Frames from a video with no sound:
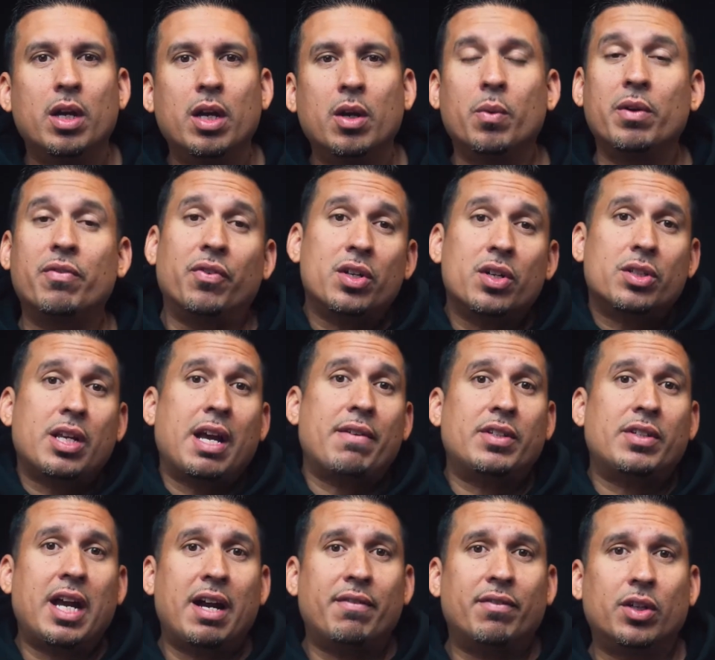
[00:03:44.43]
we first have
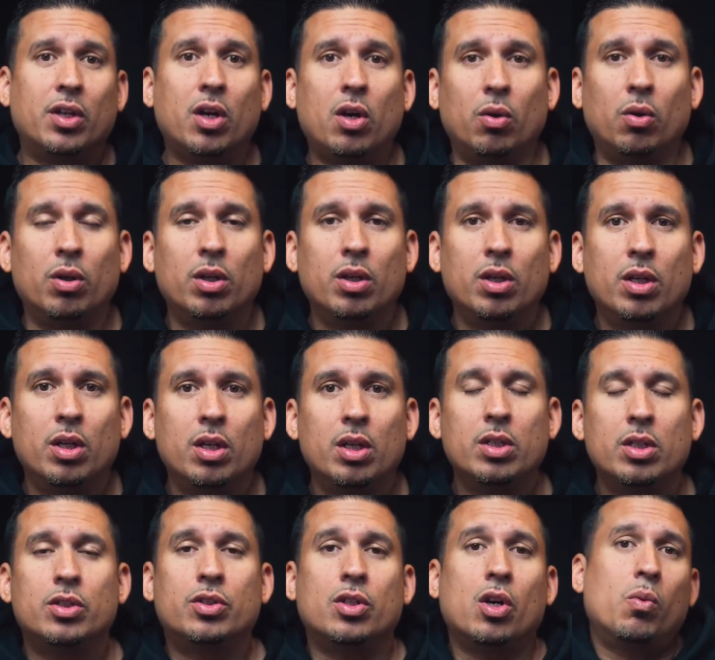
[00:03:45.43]
to have a goal.
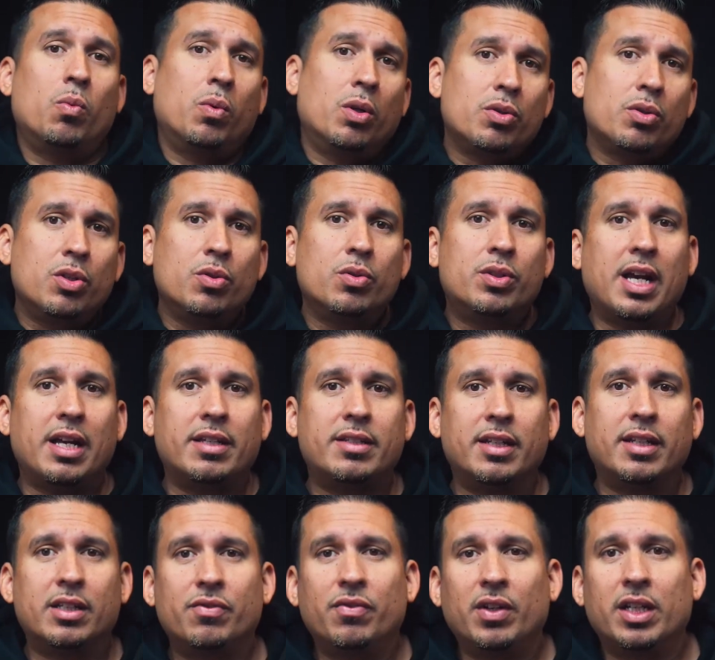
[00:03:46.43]
So we'll use that
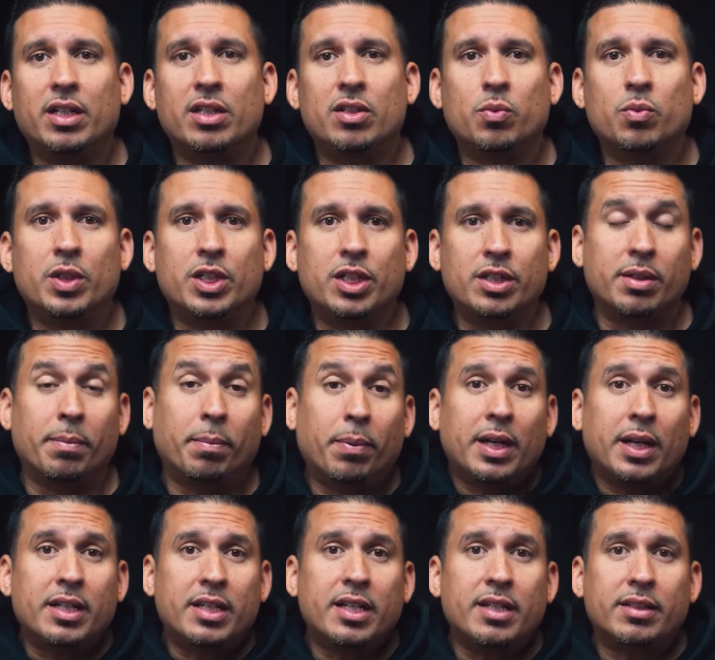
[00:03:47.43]
six figures, which is a
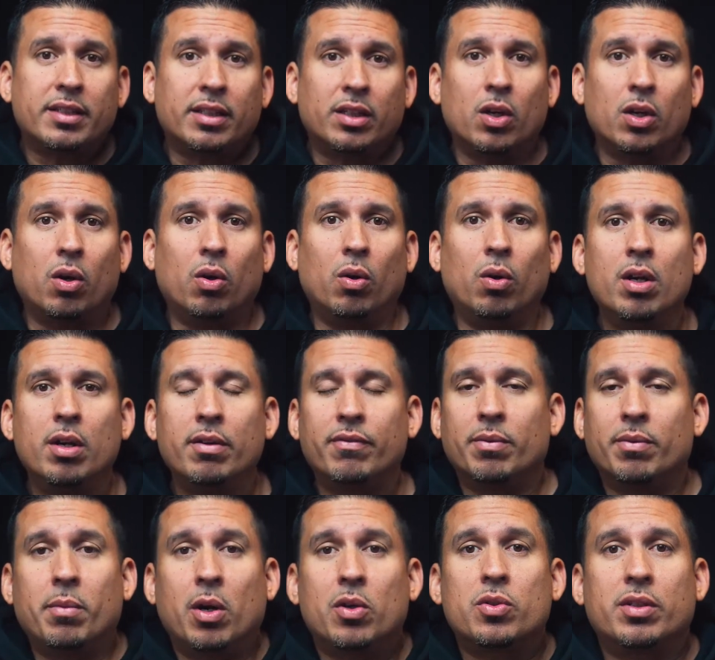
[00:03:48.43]
pretty decent goal for
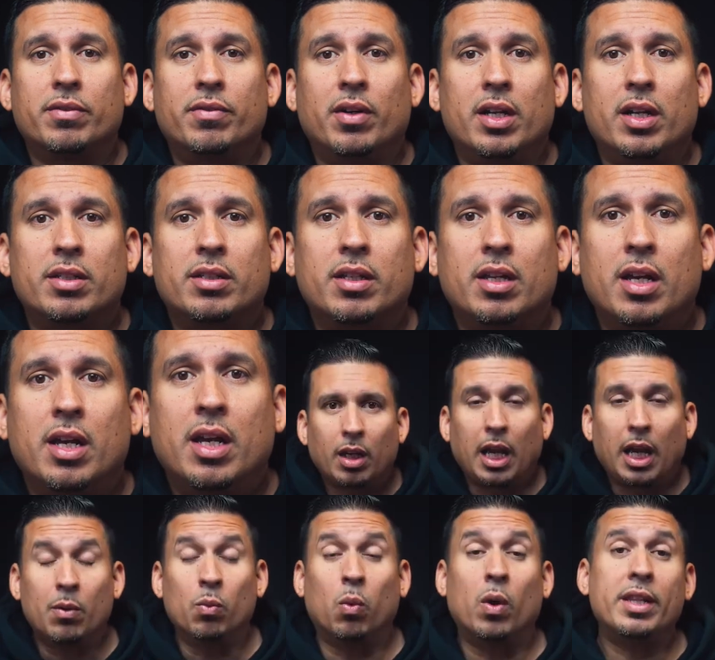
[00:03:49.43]
most of us,
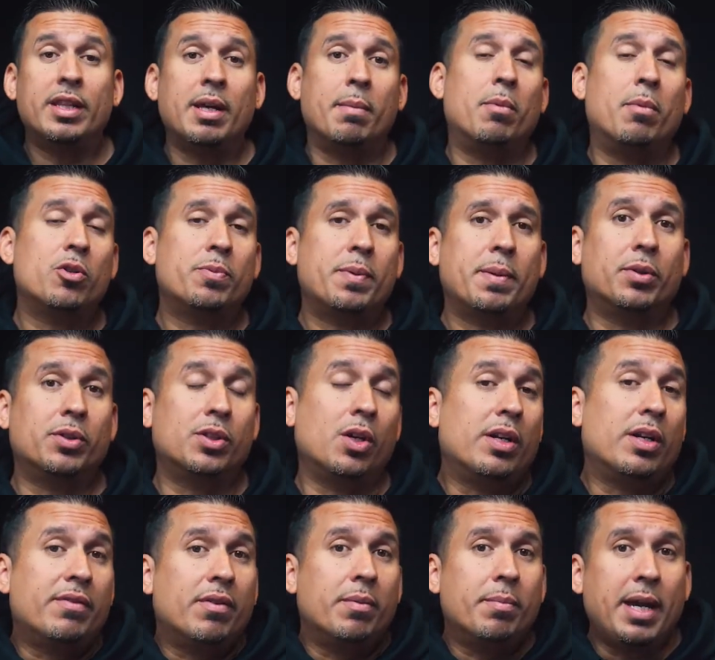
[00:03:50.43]
and one that most people don't
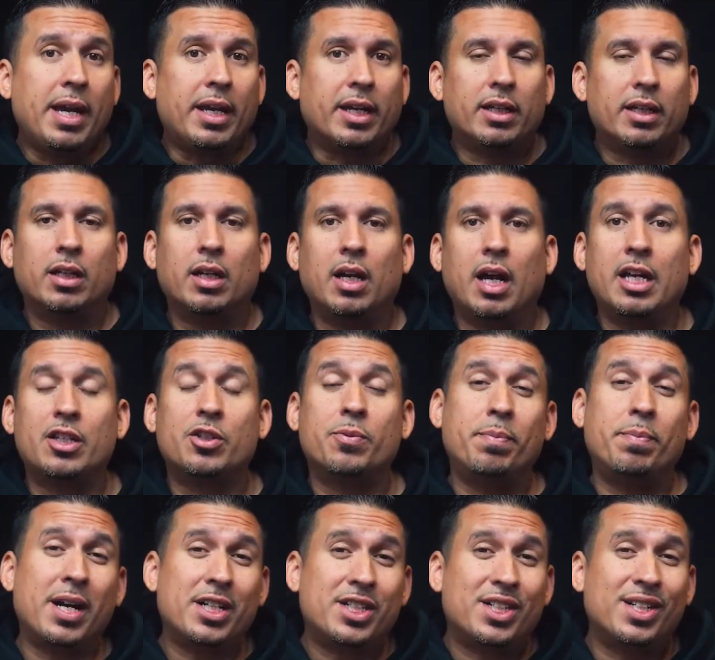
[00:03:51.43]
even make,
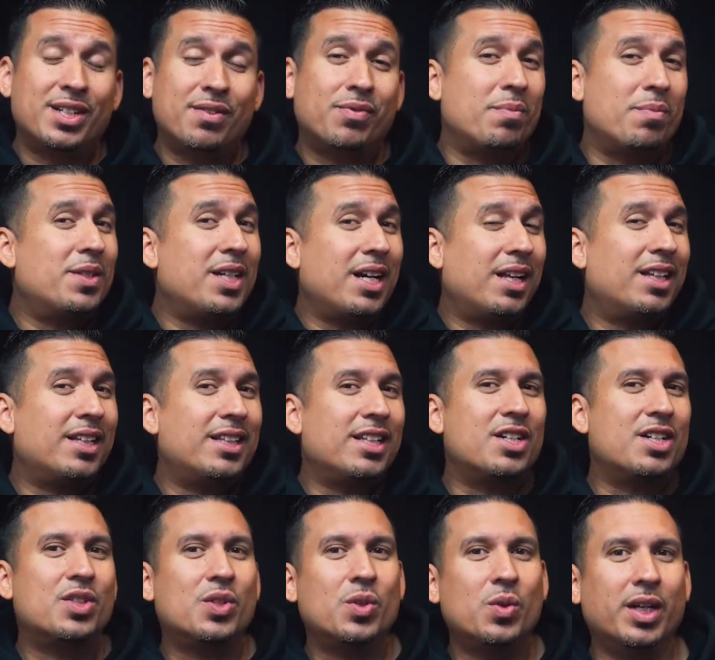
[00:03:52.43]
especially from telling their
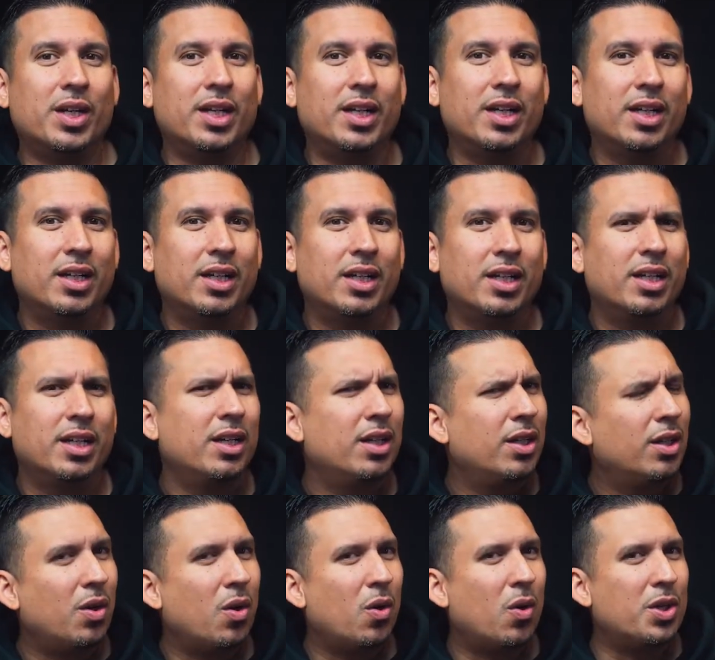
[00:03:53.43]
story.
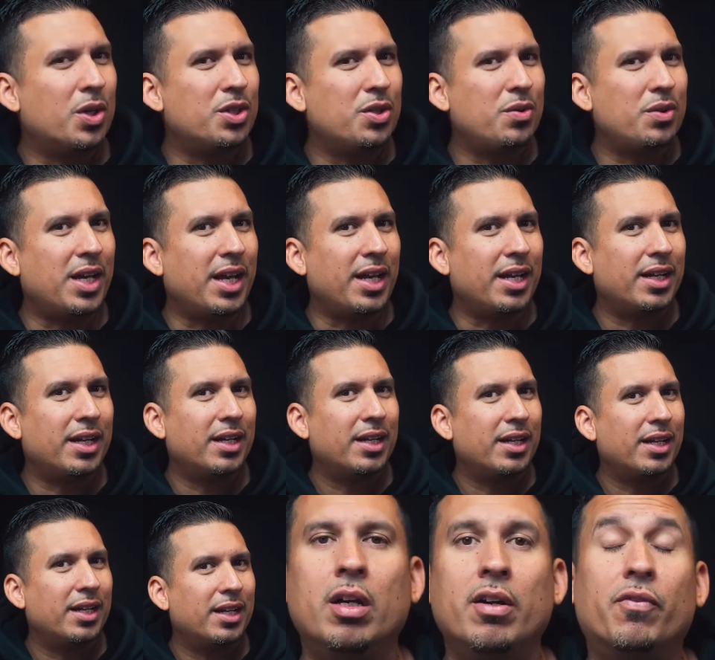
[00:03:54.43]
Or do they?
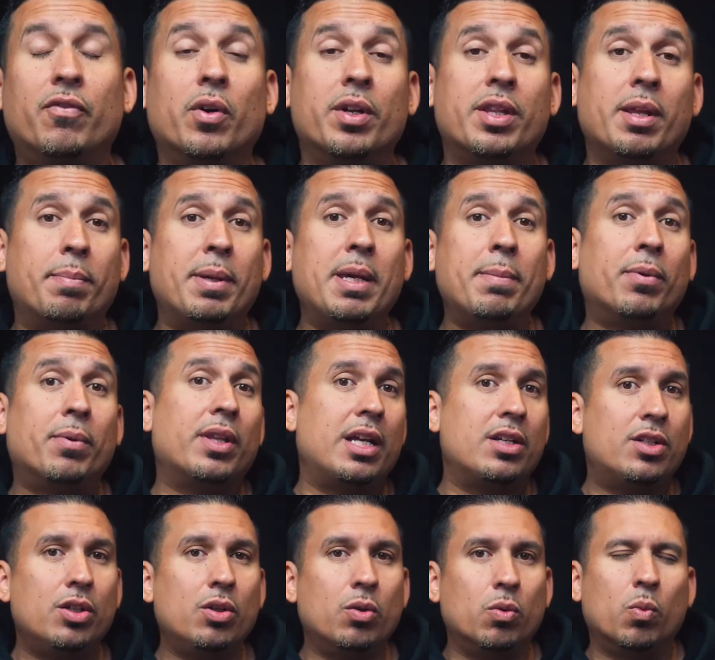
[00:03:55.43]
For the people that
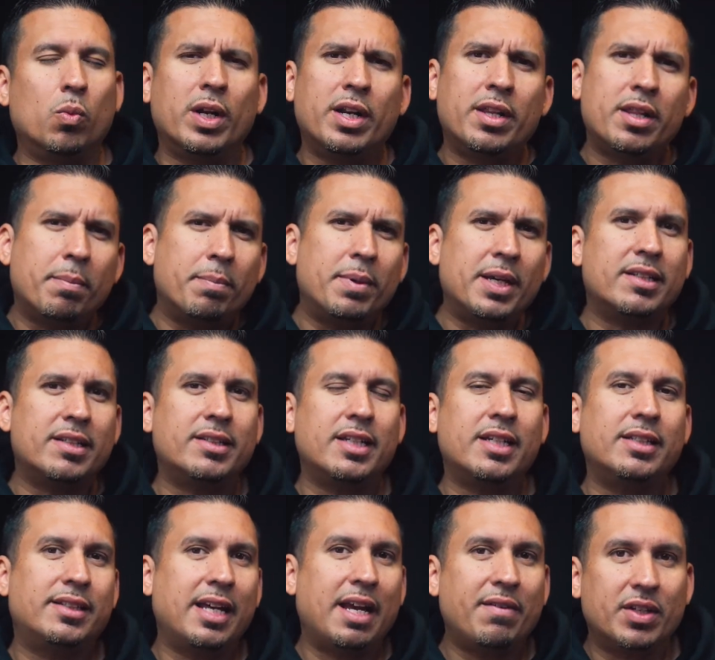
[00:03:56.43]
do, one of the biggest
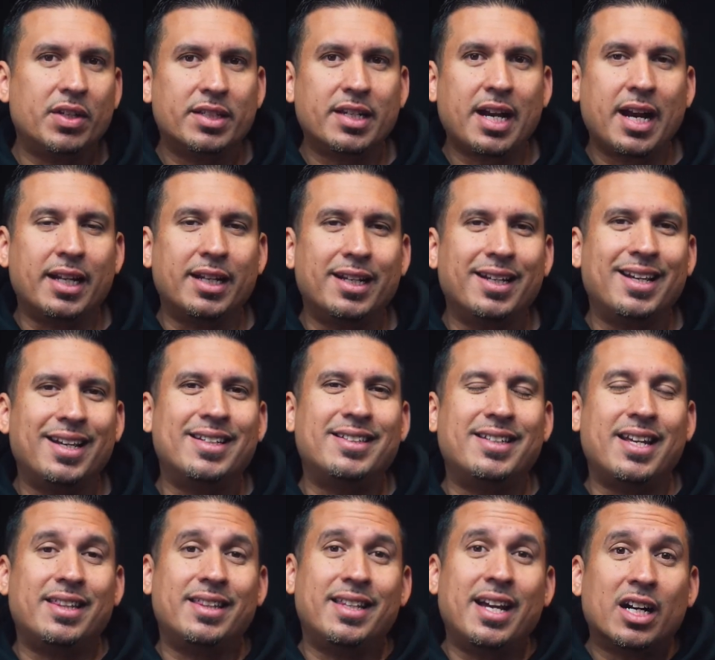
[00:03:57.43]
things they've decided is
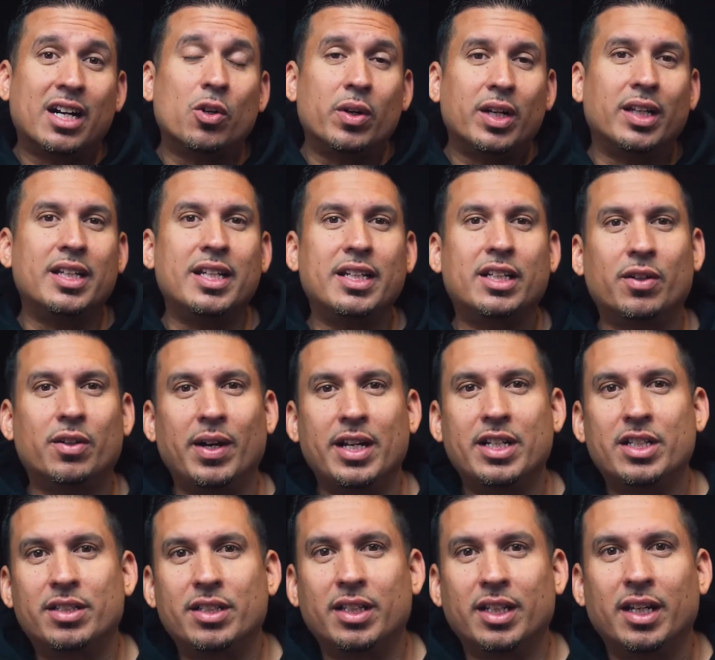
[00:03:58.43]
that they're going to lead
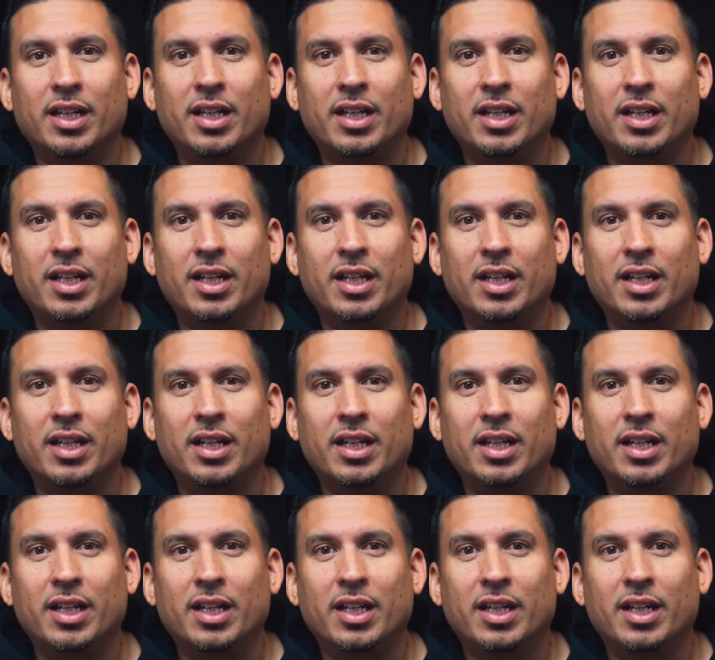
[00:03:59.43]
courageously.